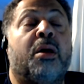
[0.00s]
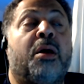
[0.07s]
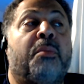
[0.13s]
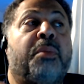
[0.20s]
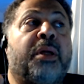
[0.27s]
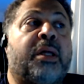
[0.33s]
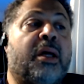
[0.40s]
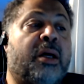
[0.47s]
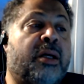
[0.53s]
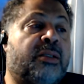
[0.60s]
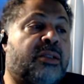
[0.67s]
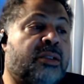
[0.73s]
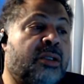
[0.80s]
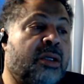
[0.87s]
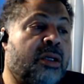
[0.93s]

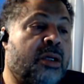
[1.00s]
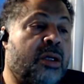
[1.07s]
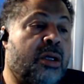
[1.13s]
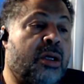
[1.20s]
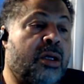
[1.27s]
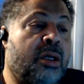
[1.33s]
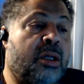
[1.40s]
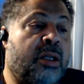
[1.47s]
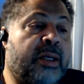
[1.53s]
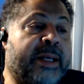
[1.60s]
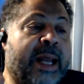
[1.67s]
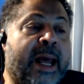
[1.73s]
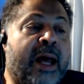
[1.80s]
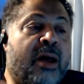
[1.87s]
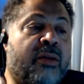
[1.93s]
because
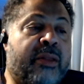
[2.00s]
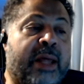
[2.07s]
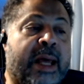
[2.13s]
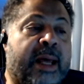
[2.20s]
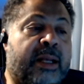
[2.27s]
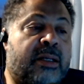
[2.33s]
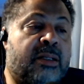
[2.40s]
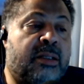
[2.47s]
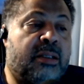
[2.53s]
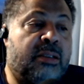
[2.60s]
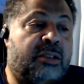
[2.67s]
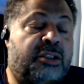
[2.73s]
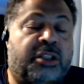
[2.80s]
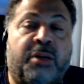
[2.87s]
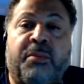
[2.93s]
now that
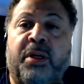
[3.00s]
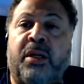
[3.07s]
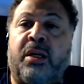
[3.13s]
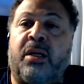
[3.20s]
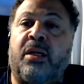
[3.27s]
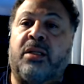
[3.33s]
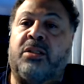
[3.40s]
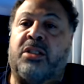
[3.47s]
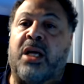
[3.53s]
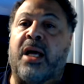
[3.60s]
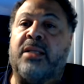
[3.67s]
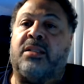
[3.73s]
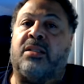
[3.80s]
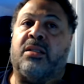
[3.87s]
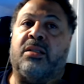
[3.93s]
Jimmy
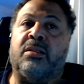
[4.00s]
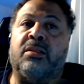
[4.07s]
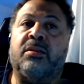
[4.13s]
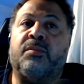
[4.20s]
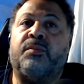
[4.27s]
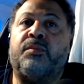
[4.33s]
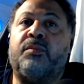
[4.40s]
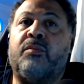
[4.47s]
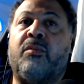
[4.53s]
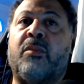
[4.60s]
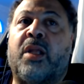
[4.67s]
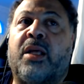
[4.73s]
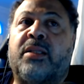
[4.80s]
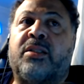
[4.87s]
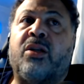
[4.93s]
Johnson
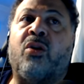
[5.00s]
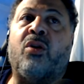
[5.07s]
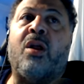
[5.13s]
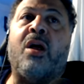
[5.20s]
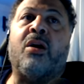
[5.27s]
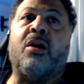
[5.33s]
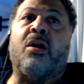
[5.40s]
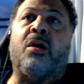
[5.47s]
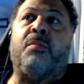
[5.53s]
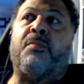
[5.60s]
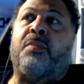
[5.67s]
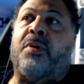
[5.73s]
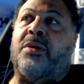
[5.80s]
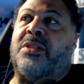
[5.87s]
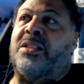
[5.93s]
is no longer
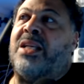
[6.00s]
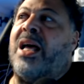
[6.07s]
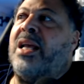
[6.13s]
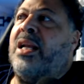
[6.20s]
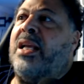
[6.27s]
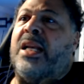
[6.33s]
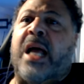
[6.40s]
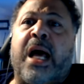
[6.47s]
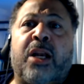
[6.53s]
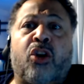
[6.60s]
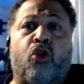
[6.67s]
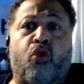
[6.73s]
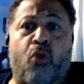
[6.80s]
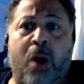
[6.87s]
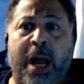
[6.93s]
persona non
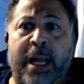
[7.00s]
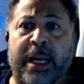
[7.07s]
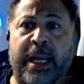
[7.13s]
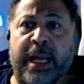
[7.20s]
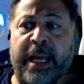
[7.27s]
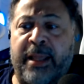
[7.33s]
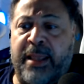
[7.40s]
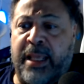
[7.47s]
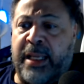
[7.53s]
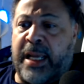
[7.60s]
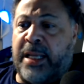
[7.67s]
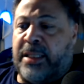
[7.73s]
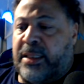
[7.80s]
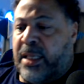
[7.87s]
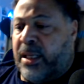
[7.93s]
grata. I think I
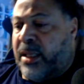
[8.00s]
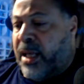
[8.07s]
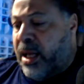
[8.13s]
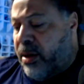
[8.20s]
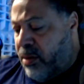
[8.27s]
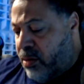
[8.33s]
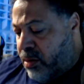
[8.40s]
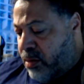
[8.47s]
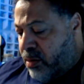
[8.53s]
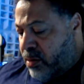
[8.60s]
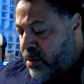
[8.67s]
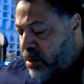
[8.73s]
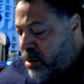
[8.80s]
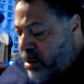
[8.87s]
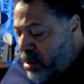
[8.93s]
said that
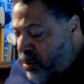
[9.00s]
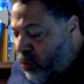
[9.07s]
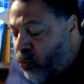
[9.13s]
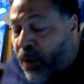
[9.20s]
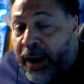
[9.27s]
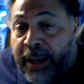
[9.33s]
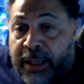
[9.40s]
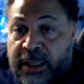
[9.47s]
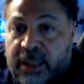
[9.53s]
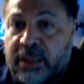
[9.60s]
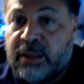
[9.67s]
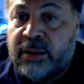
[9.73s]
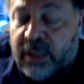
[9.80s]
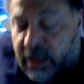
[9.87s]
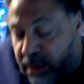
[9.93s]
right.
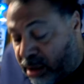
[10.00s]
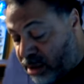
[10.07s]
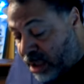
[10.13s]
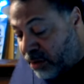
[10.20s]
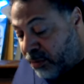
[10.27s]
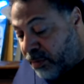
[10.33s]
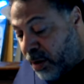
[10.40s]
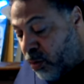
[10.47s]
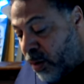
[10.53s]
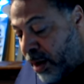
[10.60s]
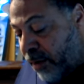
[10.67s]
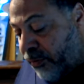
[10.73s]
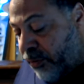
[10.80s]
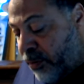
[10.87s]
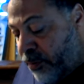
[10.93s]
I have to check with my
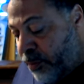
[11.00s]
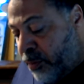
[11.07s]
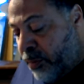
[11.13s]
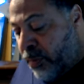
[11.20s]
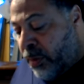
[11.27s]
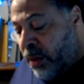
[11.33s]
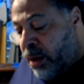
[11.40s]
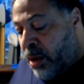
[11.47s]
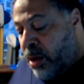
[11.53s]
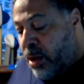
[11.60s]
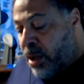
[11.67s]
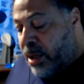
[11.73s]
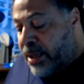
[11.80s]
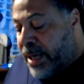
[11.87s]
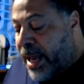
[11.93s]
wife.
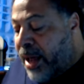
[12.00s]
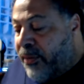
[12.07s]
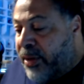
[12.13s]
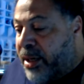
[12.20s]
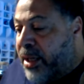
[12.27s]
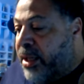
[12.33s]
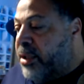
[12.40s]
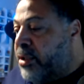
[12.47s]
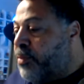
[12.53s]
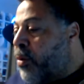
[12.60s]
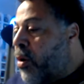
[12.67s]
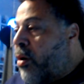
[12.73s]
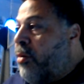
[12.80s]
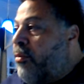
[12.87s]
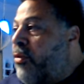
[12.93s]
Now that he is
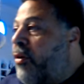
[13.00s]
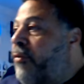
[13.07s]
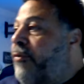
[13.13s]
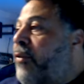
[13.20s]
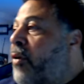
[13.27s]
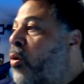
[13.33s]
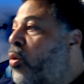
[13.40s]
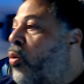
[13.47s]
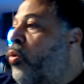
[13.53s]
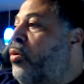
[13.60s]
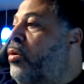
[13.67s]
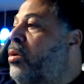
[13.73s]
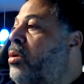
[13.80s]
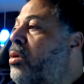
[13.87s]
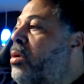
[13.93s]
part of the
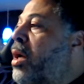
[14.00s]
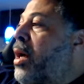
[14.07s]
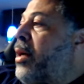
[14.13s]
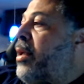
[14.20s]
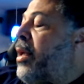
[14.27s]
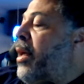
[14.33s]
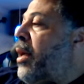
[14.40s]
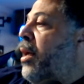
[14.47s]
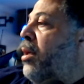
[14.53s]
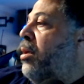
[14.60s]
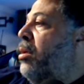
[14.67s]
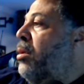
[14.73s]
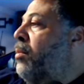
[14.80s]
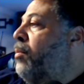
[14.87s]
fold again,